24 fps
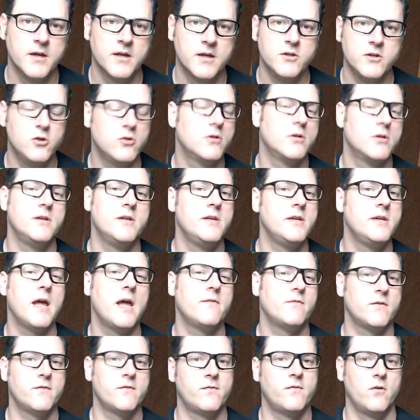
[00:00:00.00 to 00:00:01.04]
You can
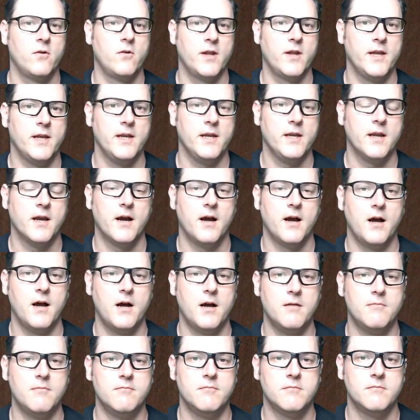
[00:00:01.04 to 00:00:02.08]
never fully
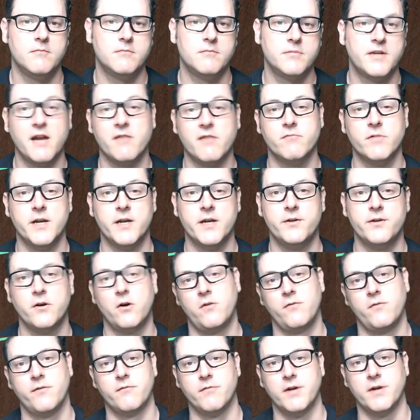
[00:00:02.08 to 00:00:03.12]
get rid
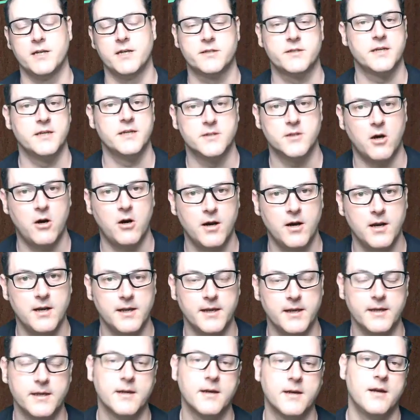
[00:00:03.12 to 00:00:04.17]
of the risk
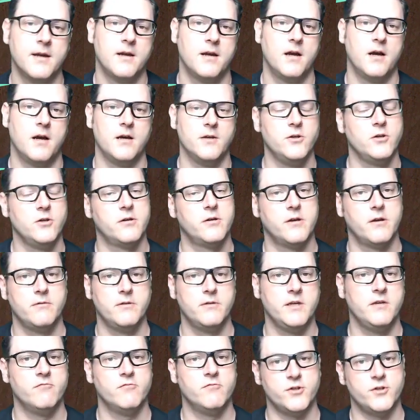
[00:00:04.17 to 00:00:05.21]
entirely. You can
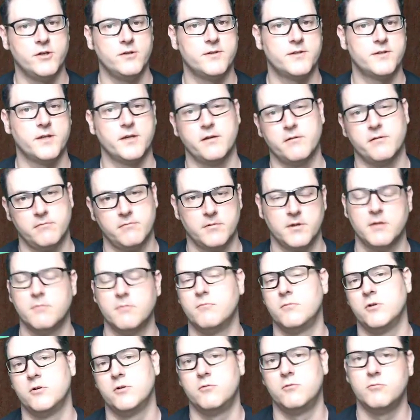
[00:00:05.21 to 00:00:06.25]
only reduce it, and
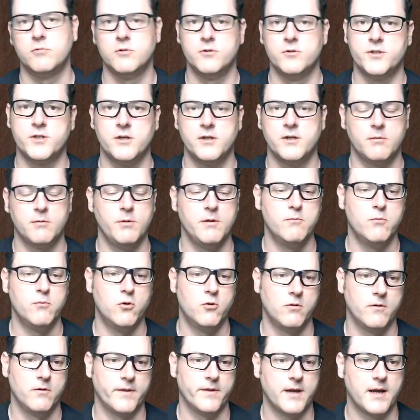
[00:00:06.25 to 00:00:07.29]
we'll do a little bit
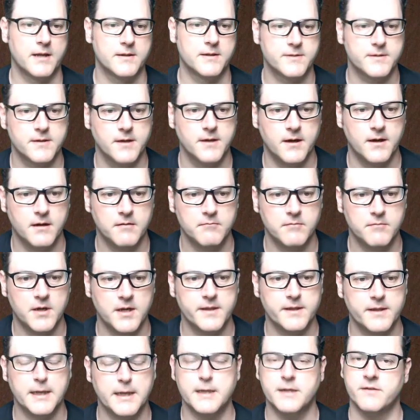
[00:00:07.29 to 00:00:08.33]
more on that at
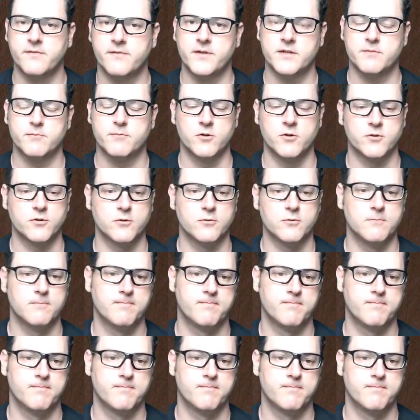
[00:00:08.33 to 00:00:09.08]
the end of this module.